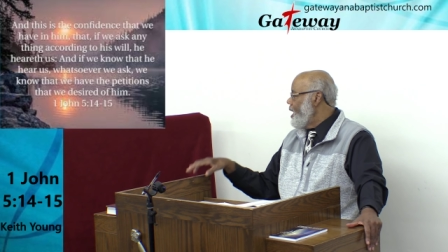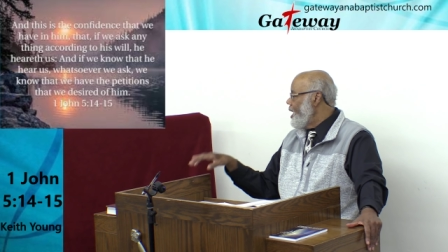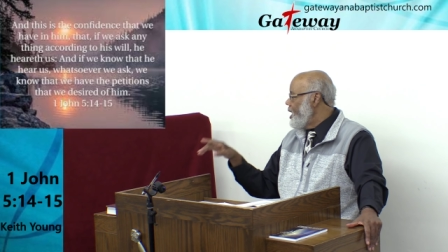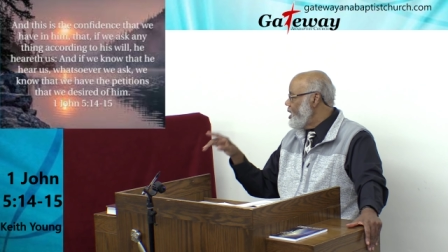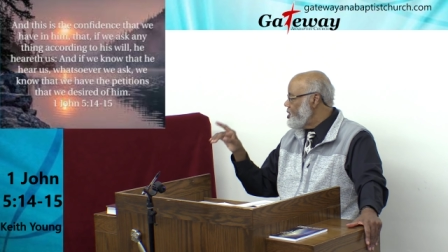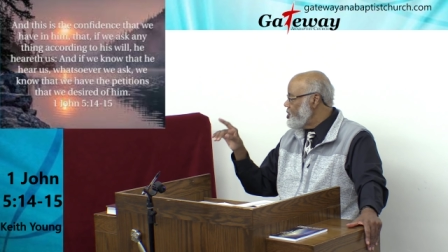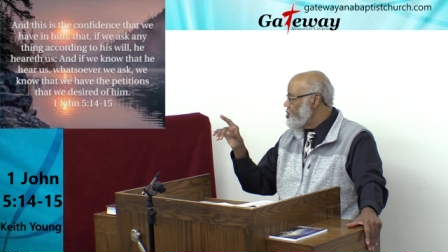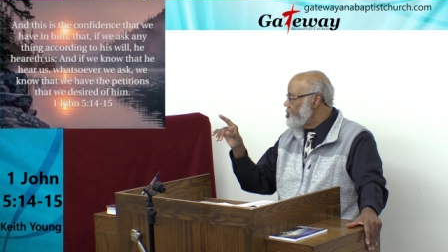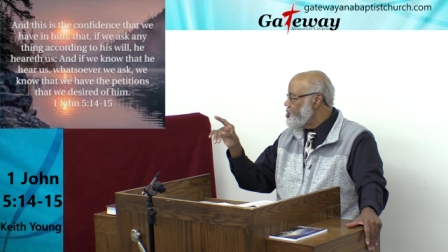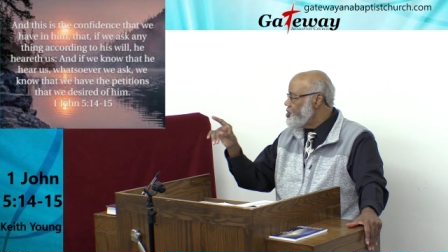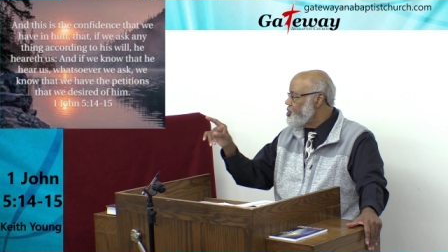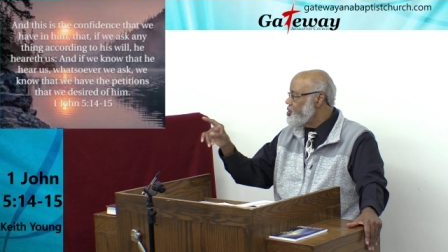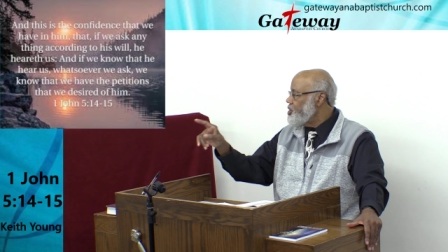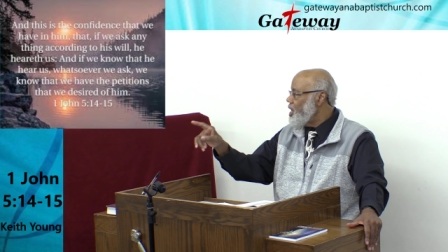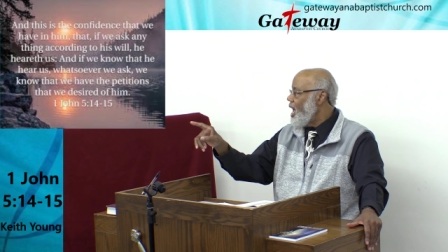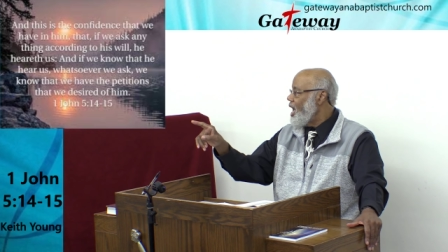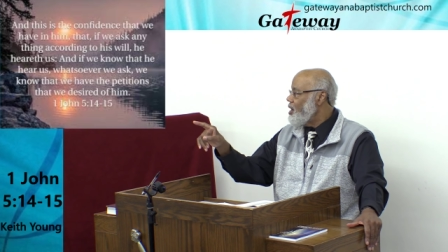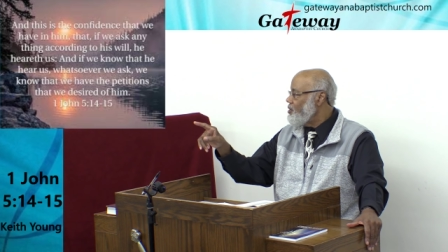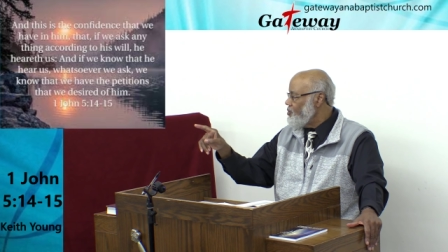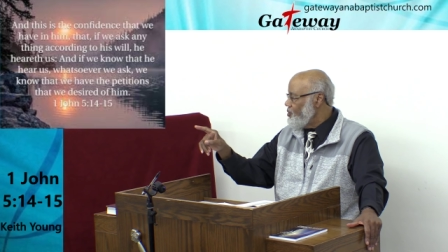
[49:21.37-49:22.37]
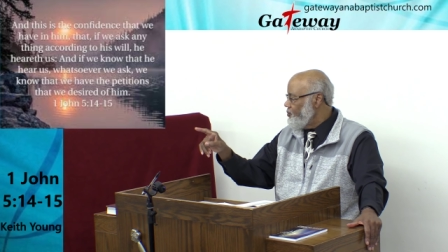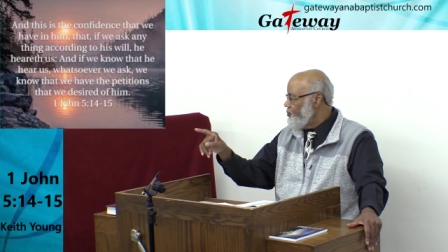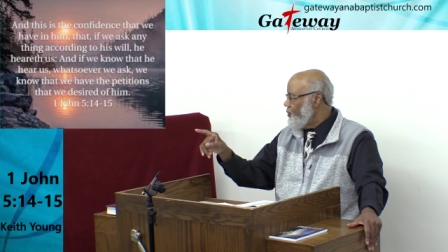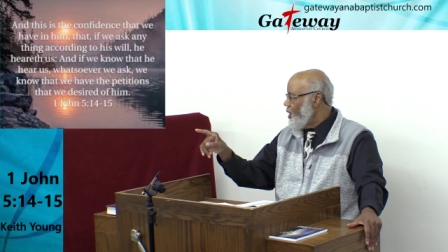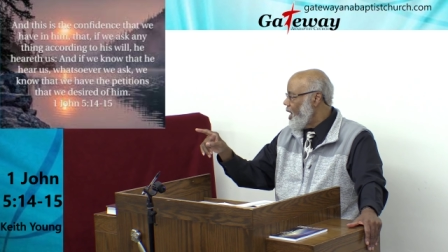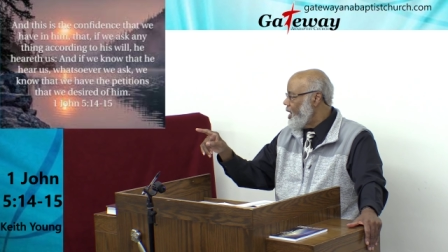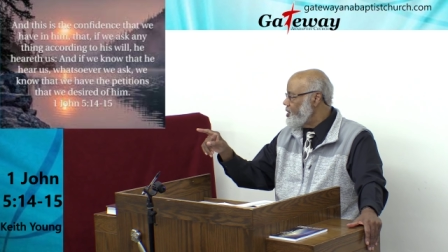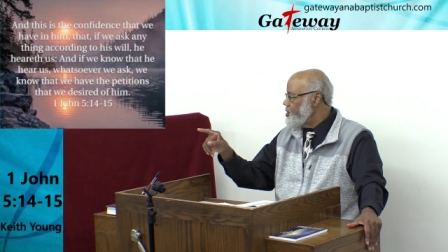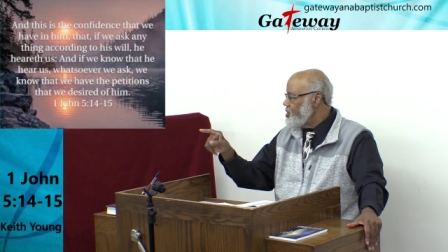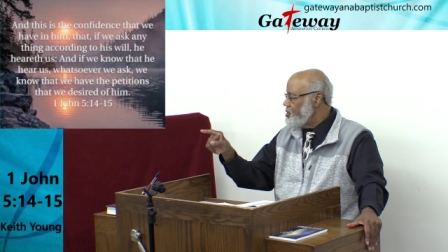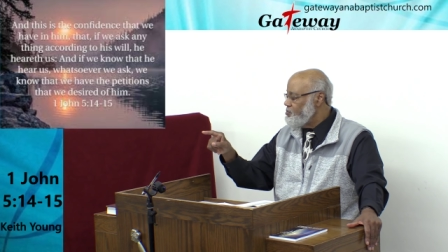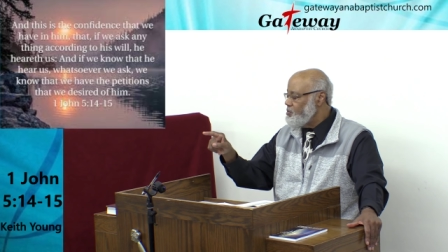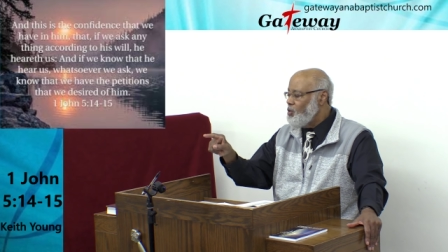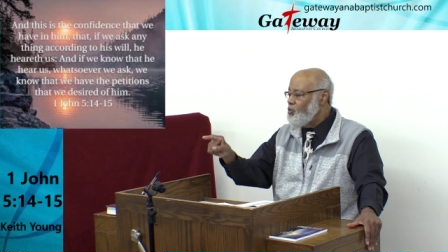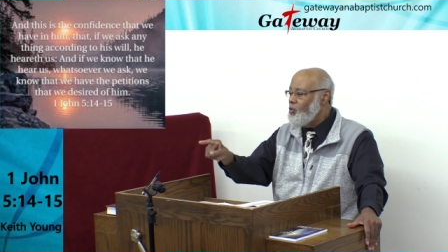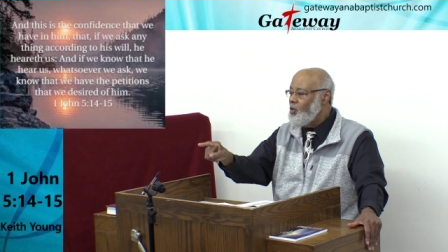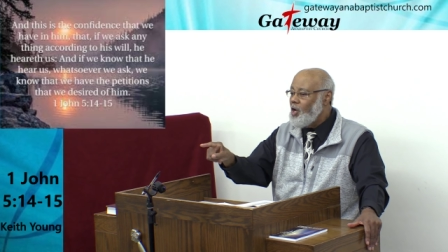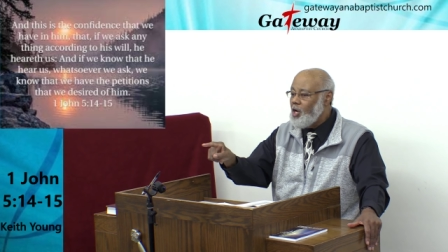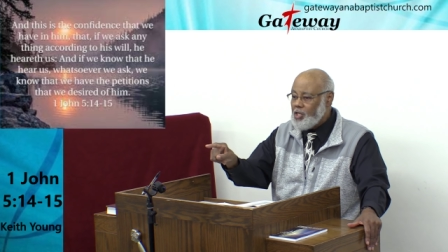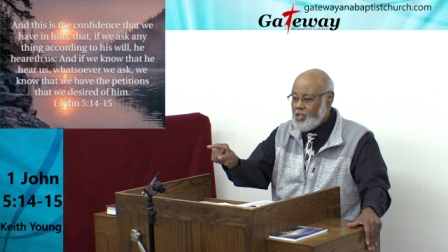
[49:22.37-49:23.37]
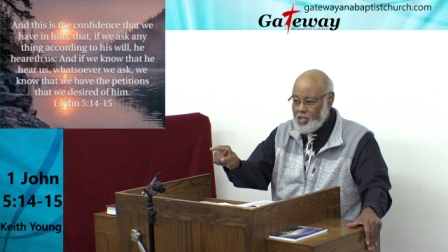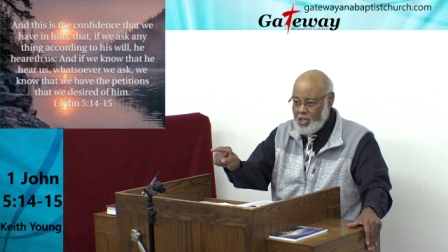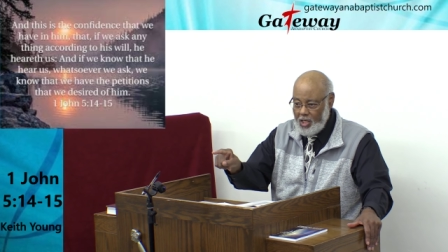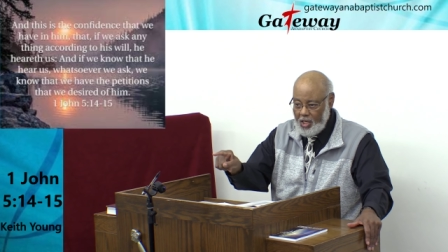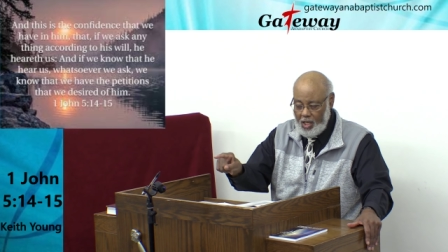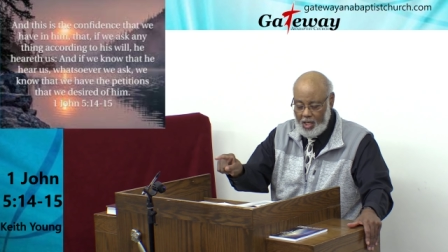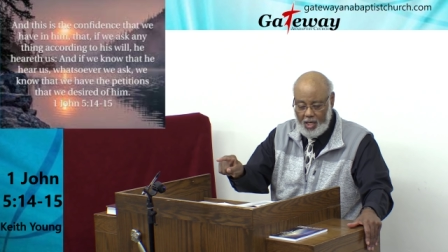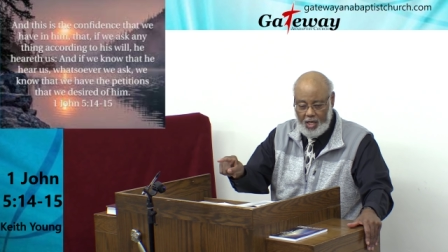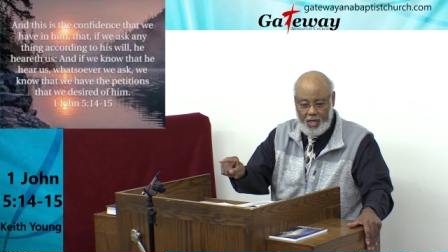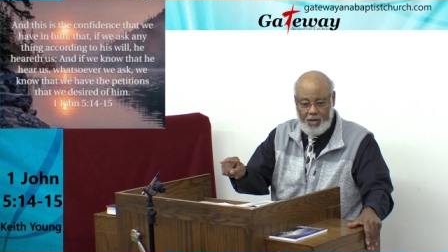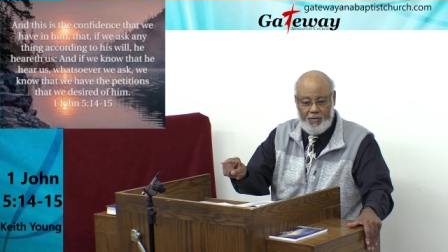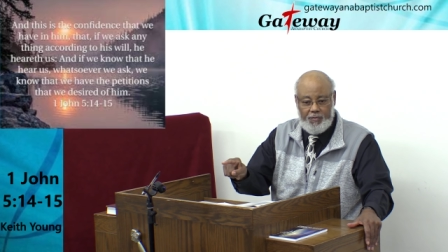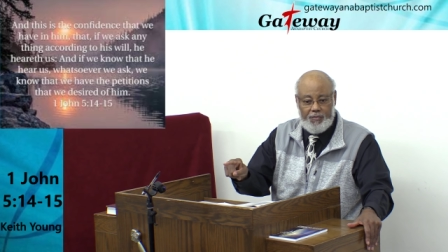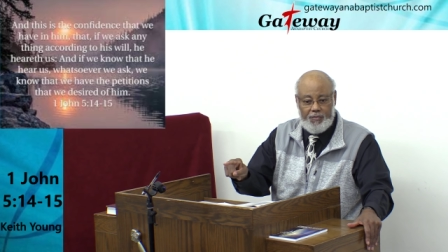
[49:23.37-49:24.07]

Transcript: yeah. and sacrifice him, the one you love.